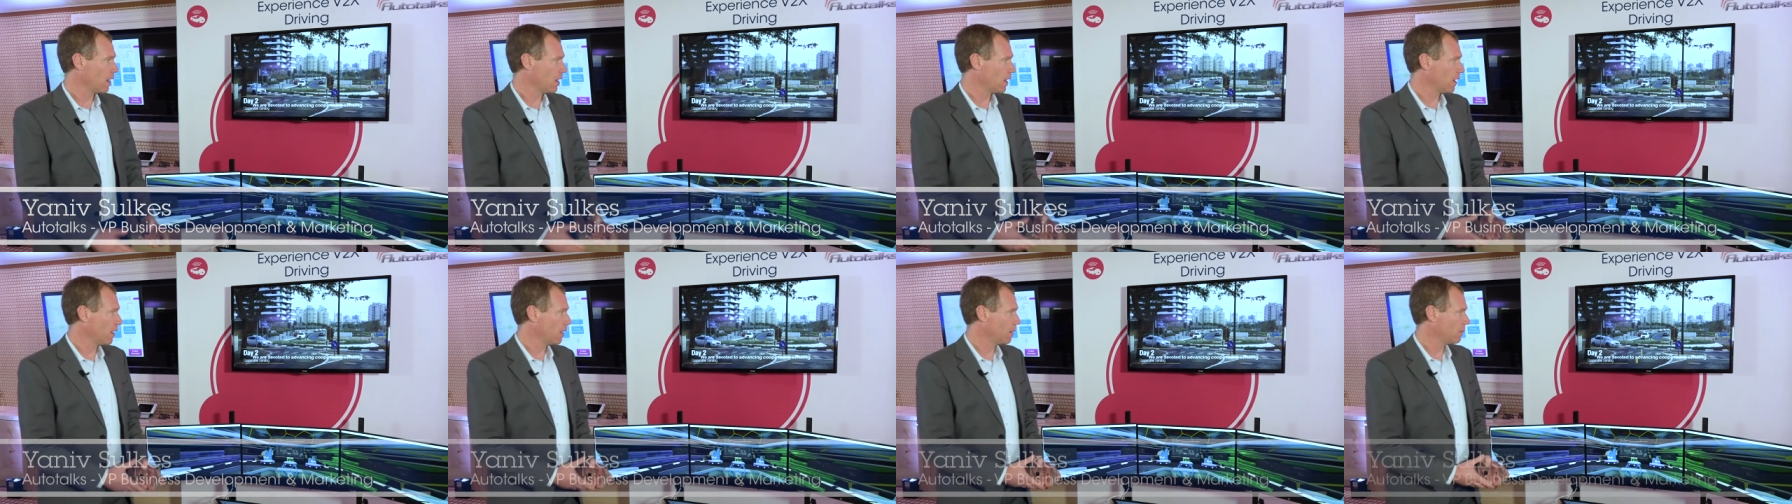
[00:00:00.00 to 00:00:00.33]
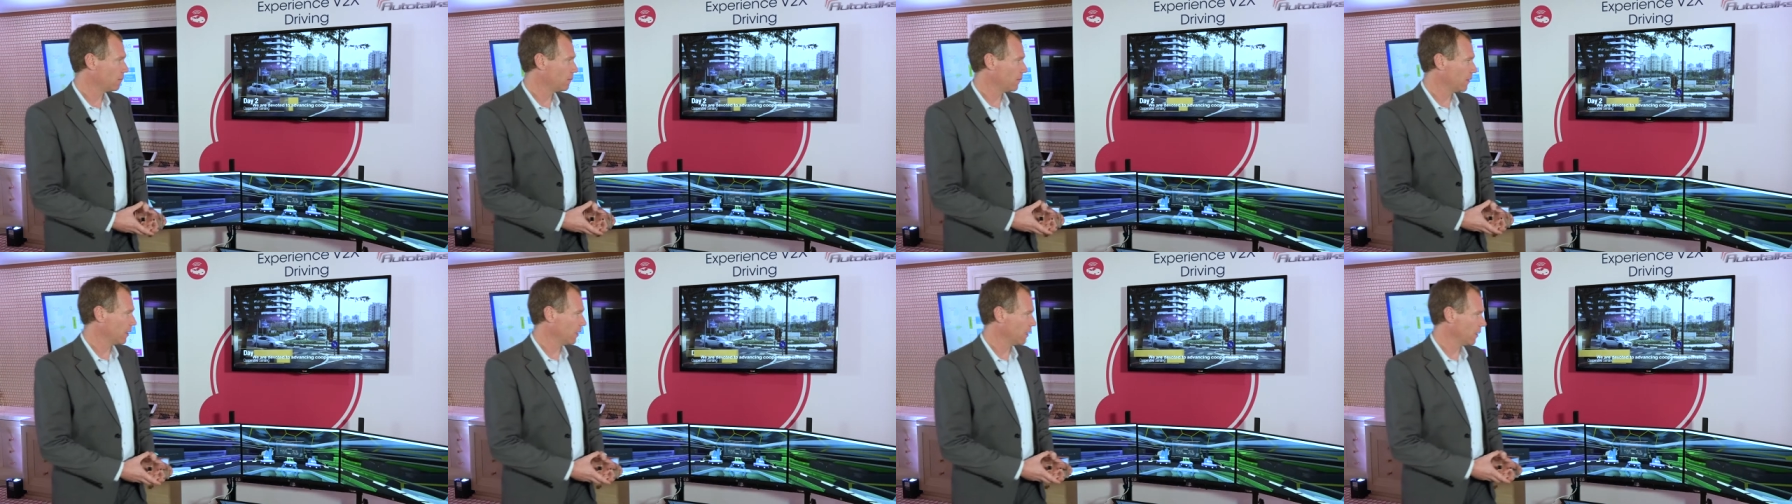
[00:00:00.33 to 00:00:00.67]

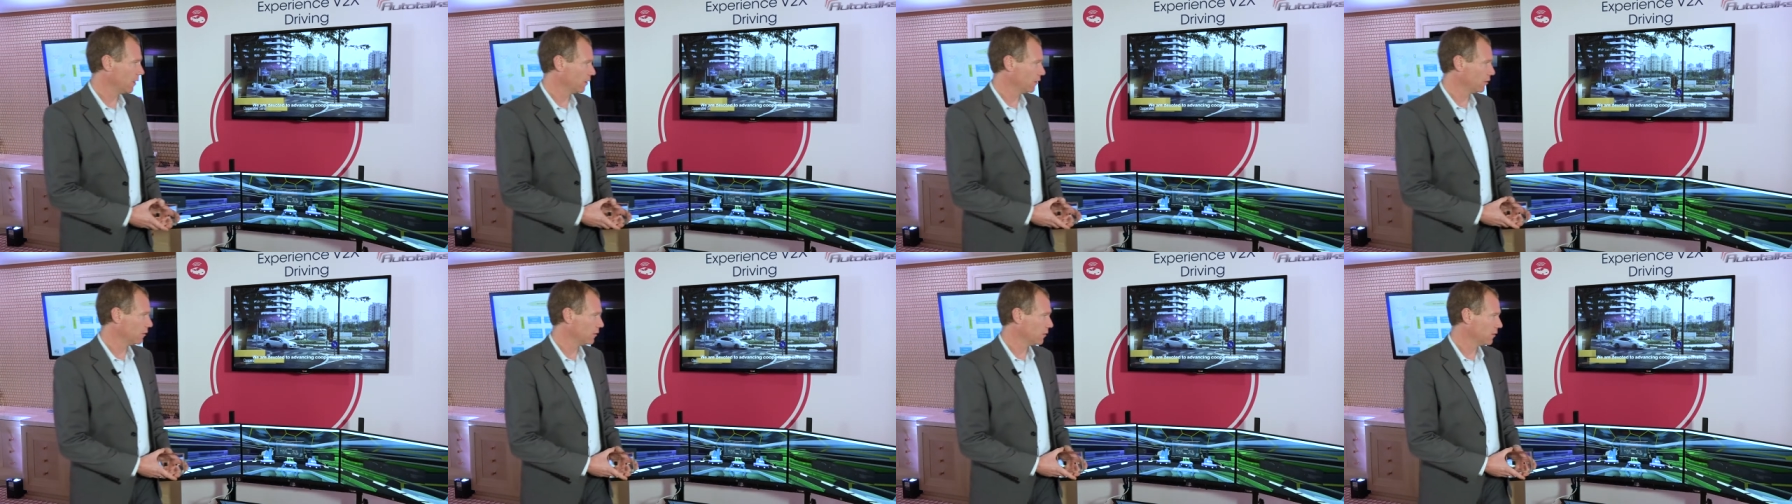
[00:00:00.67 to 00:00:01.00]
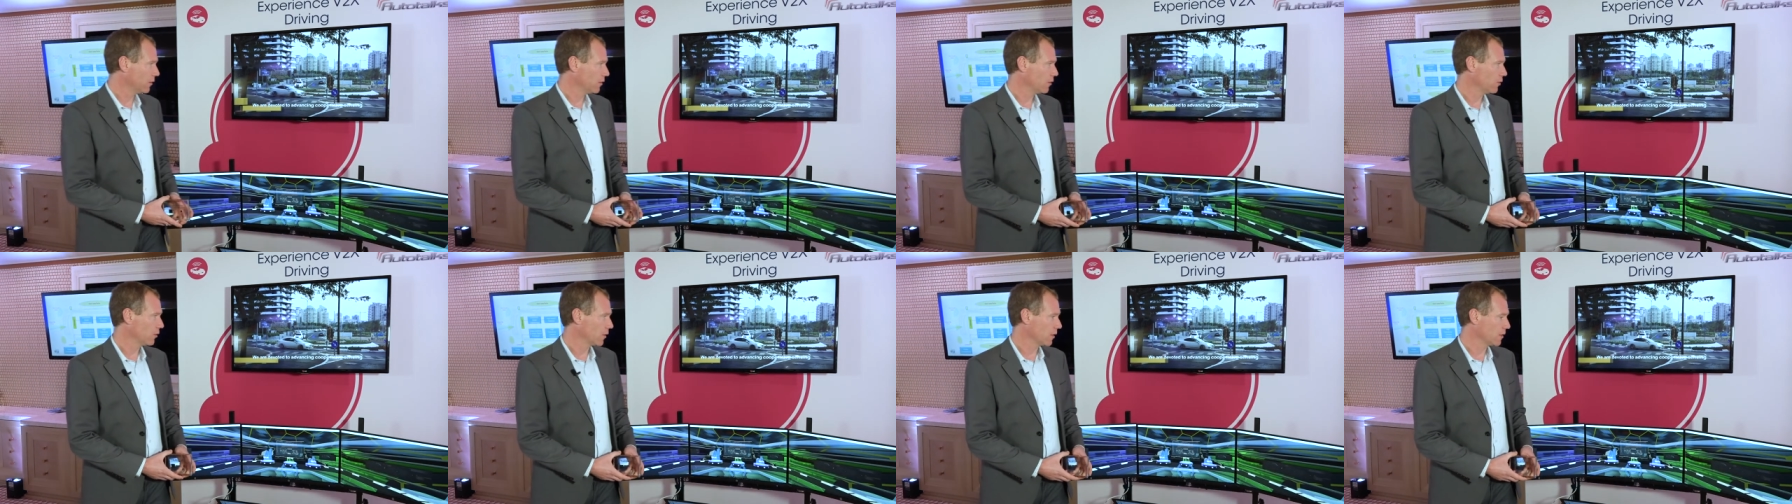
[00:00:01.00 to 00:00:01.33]
Um, here
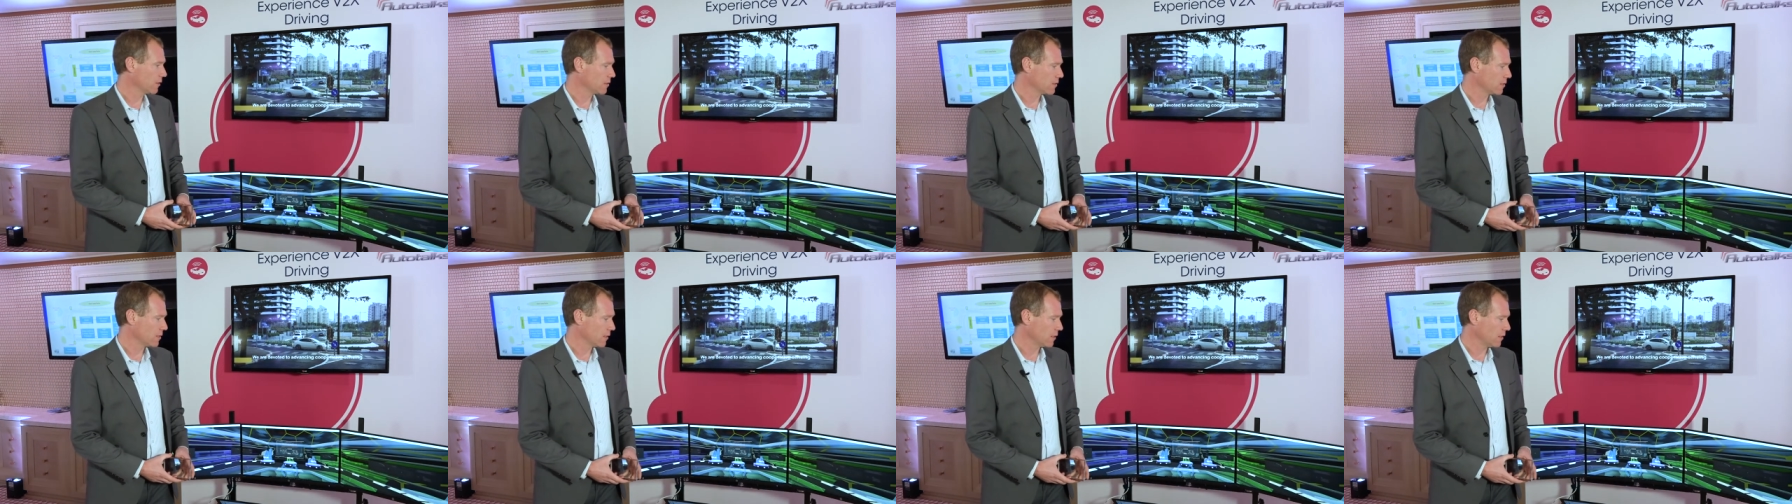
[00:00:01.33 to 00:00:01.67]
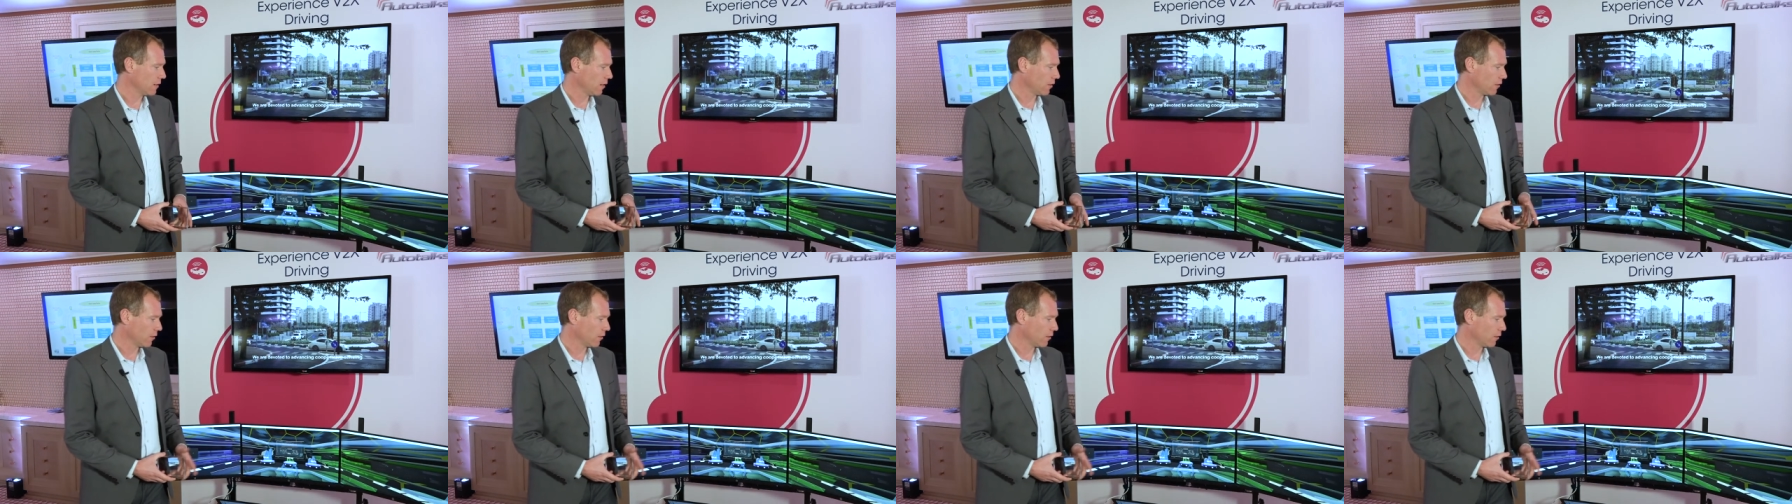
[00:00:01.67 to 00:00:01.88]
you can see